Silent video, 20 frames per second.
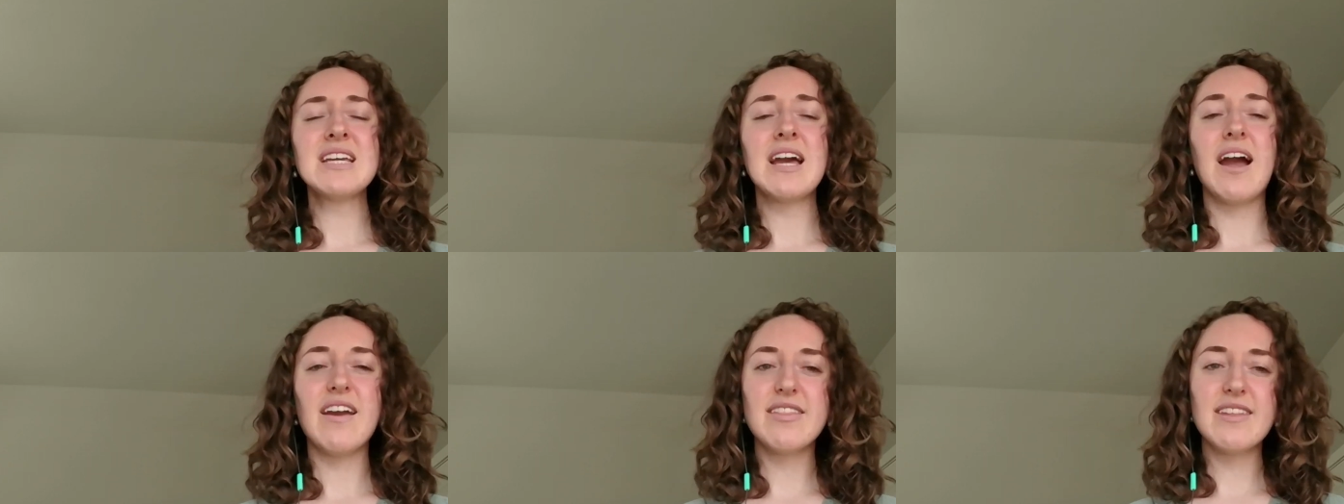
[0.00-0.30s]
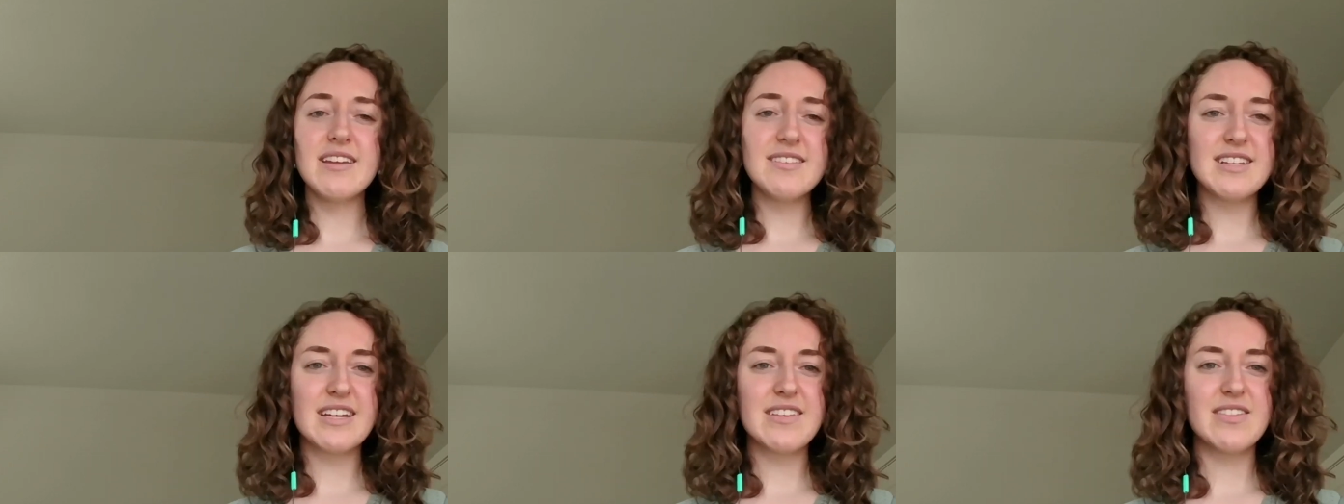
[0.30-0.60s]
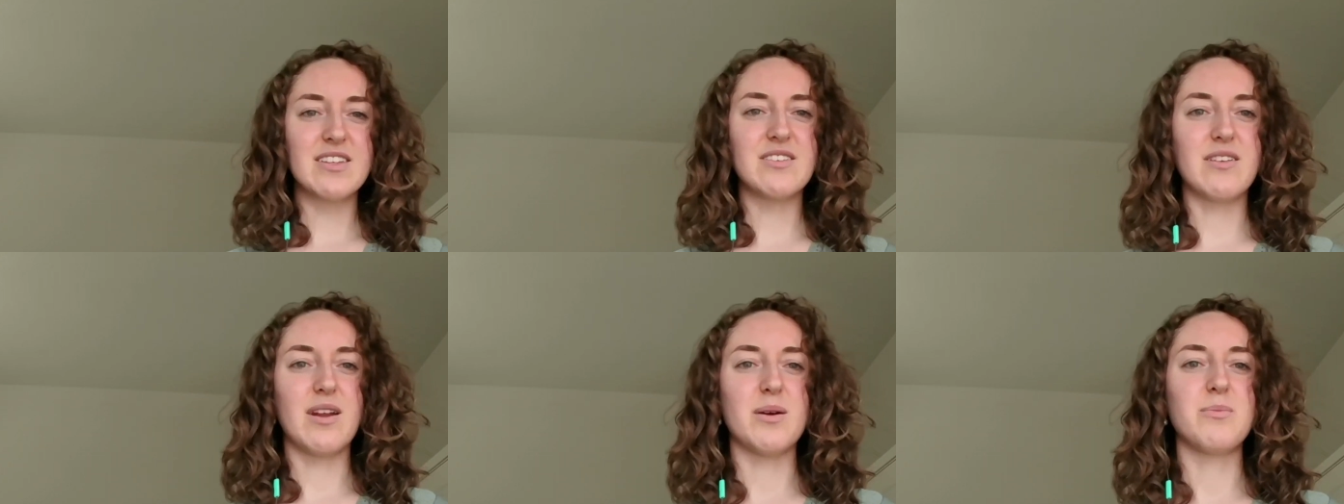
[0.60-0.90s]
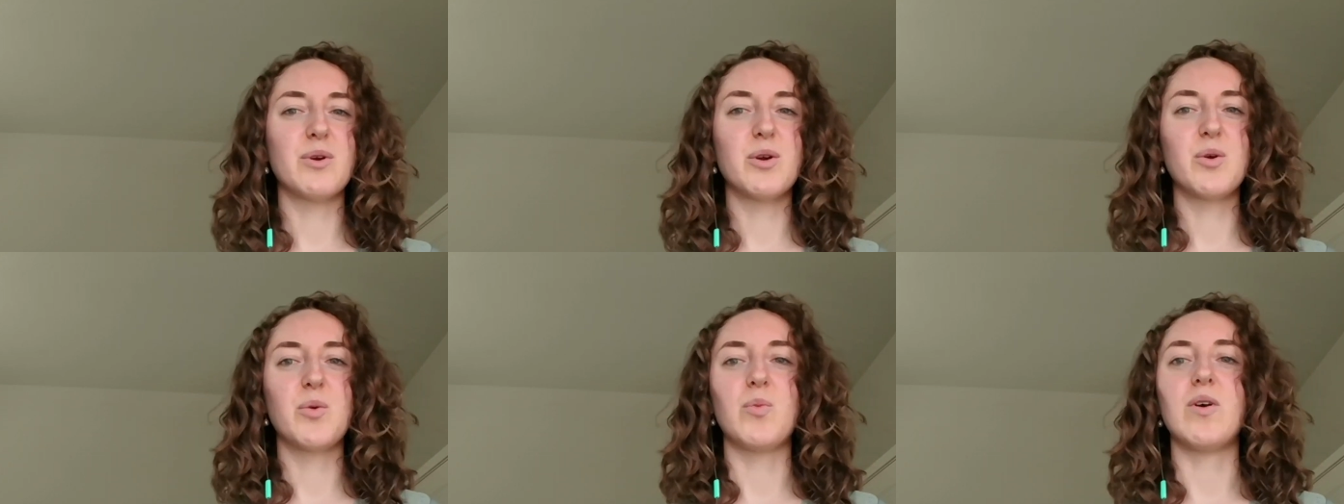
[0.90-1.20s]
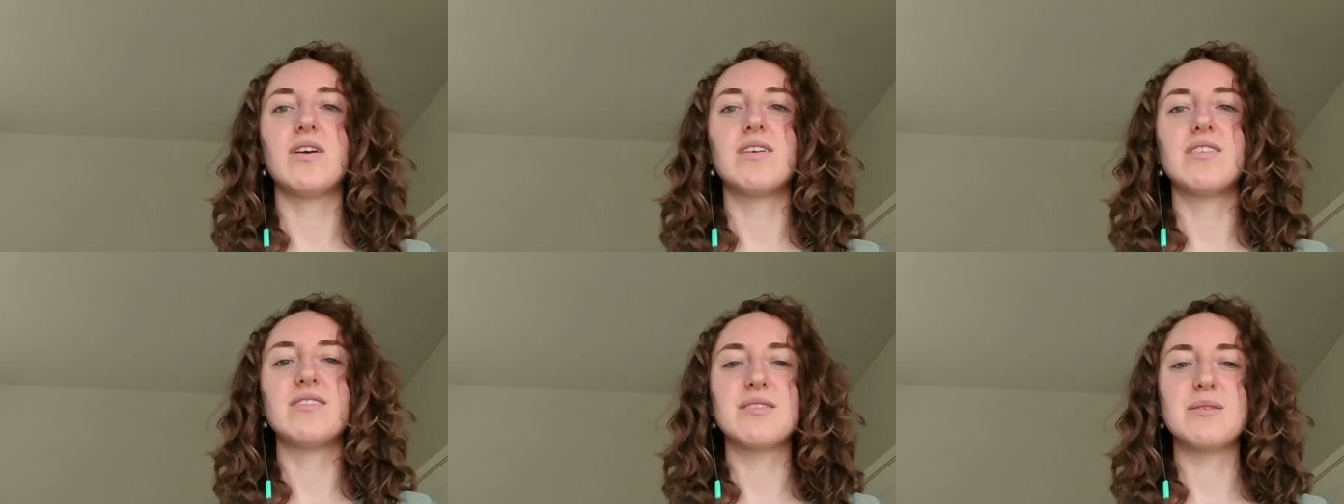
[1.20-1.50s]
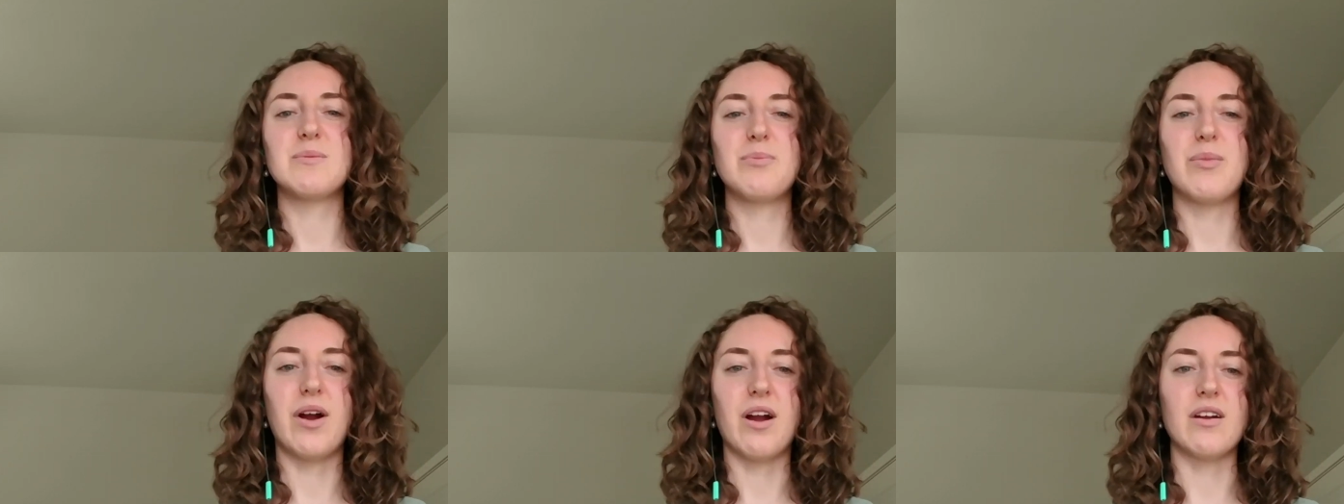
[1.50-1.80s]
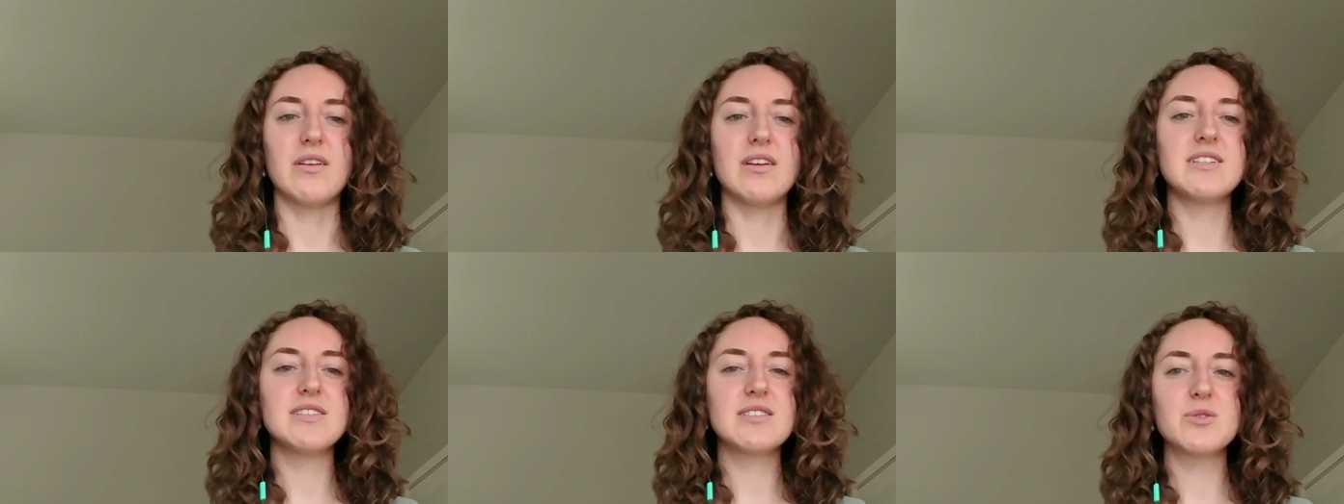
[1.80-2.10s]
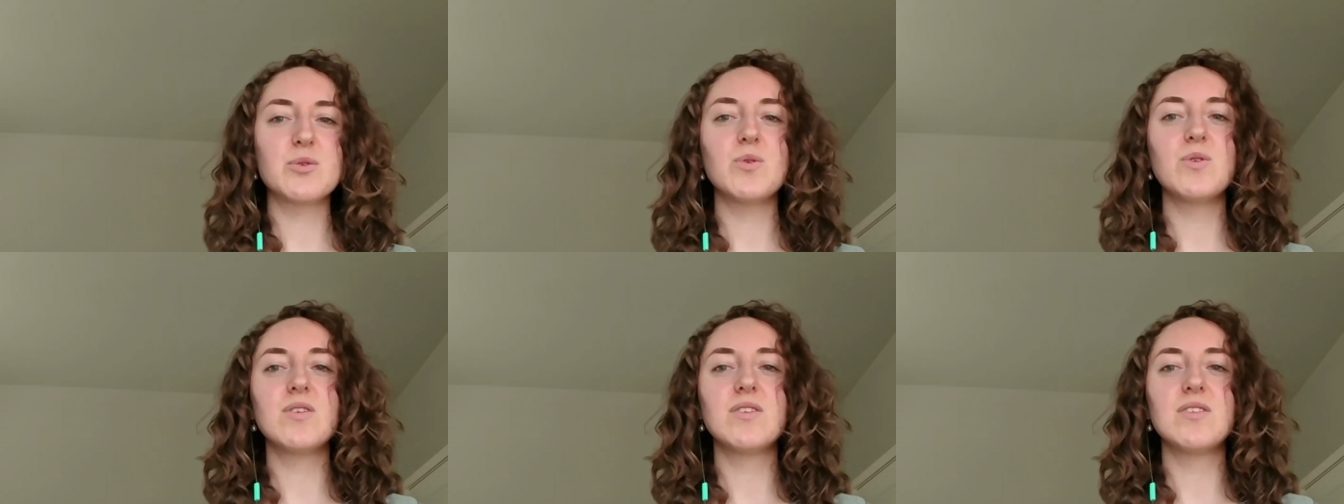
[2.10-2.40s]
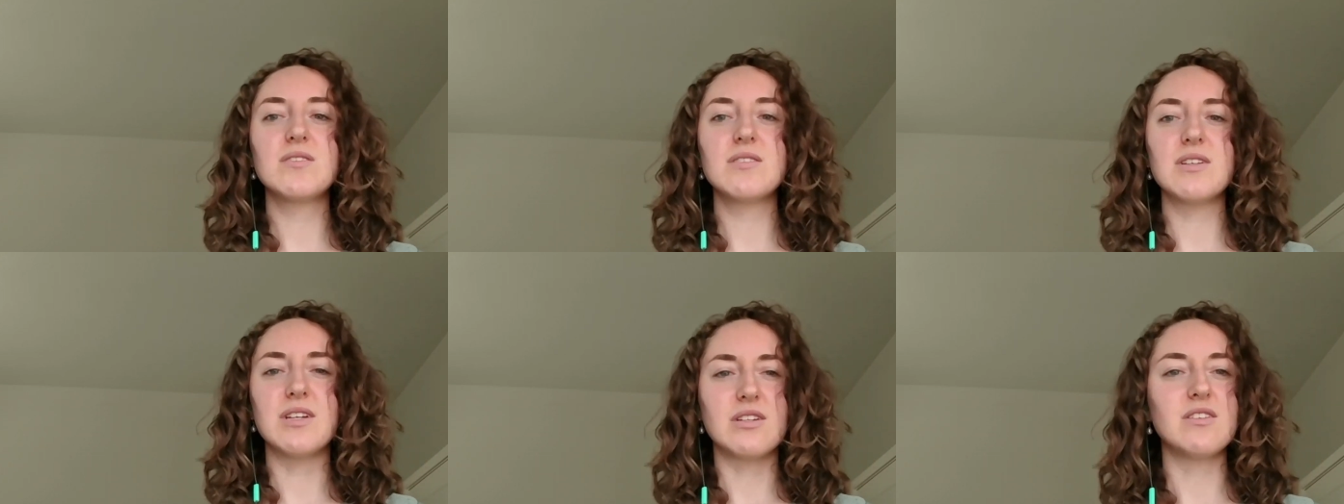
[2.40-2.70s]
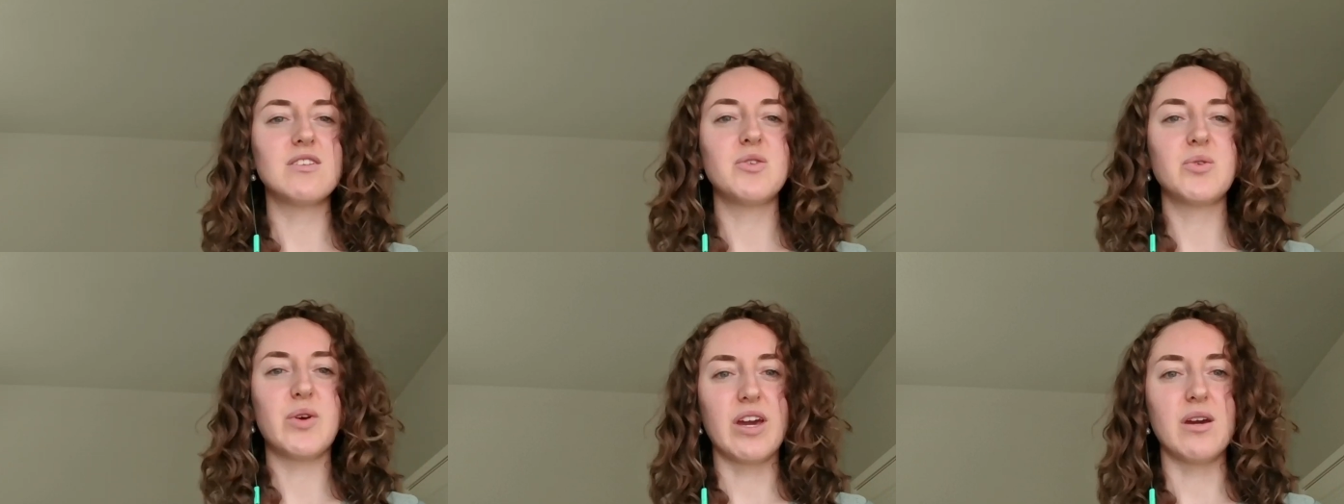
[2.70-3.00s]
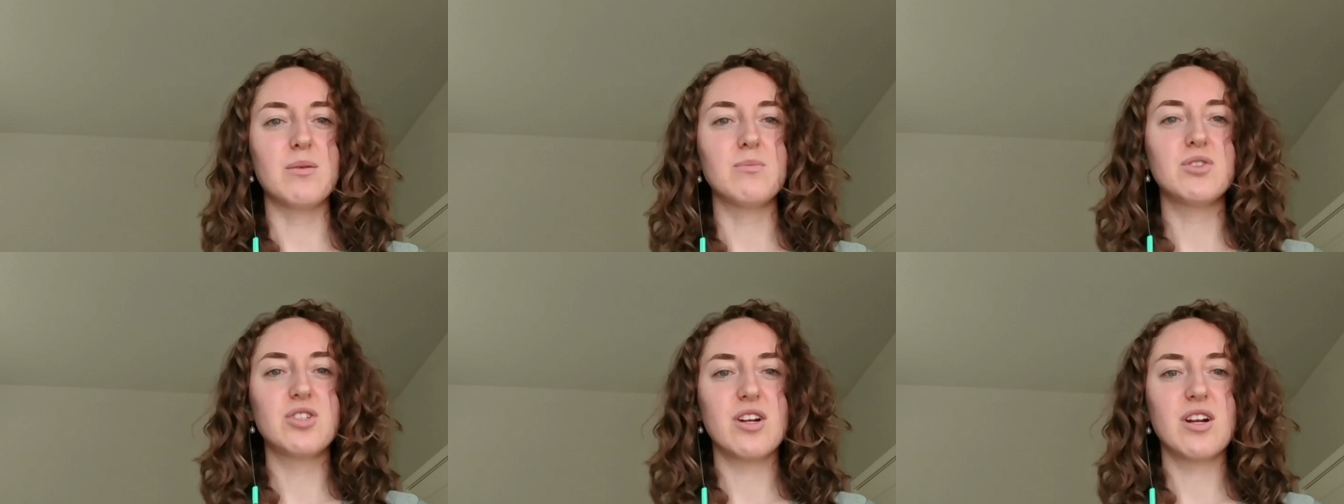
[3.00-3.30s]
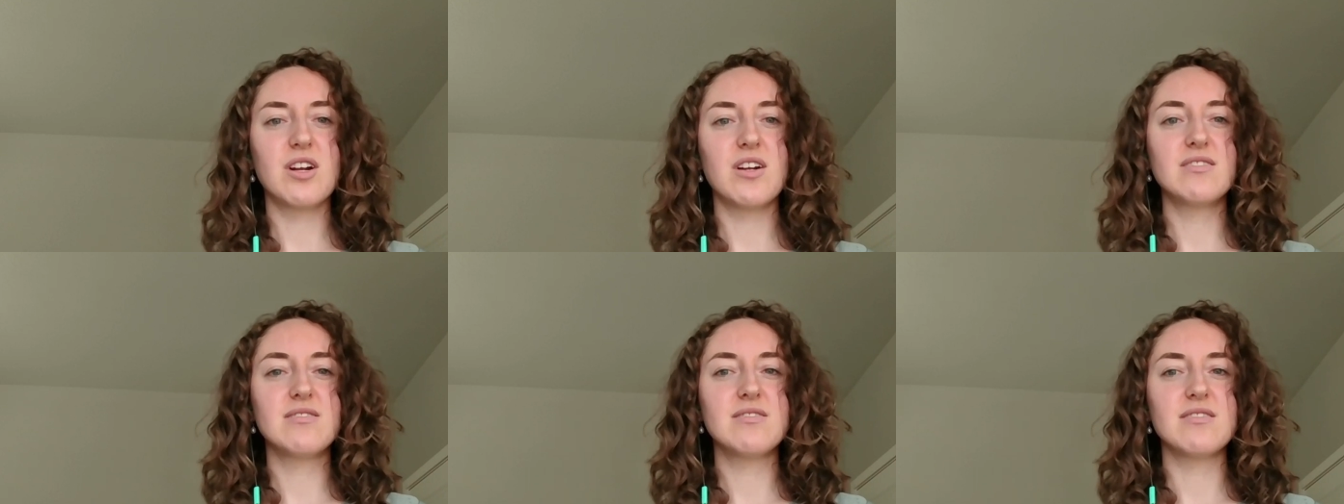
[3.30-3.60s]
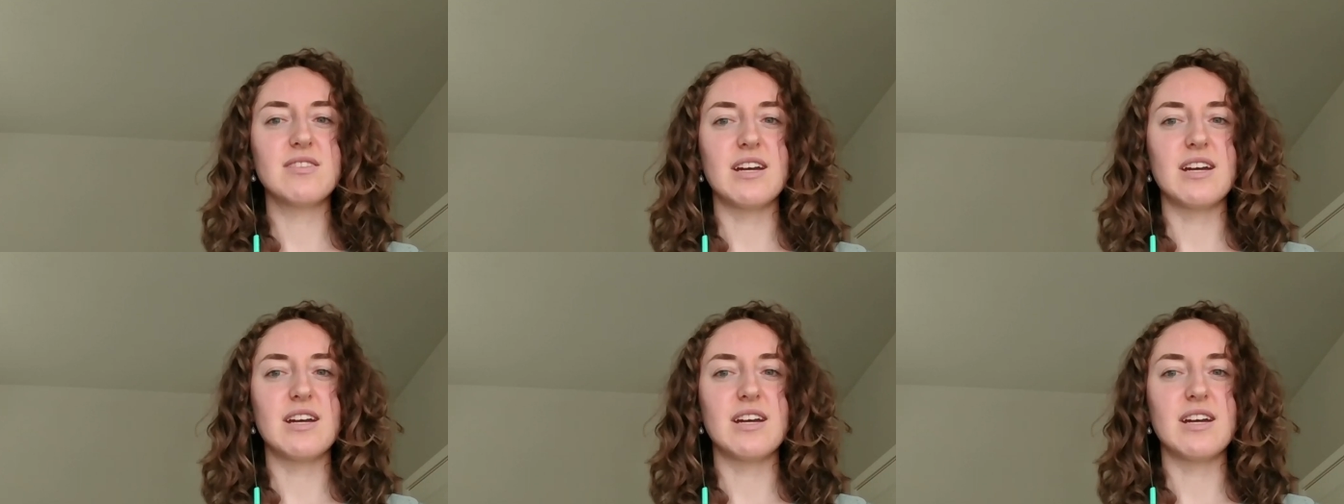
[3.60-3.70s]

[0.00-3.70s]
I think like the number one party school in New Hampshire.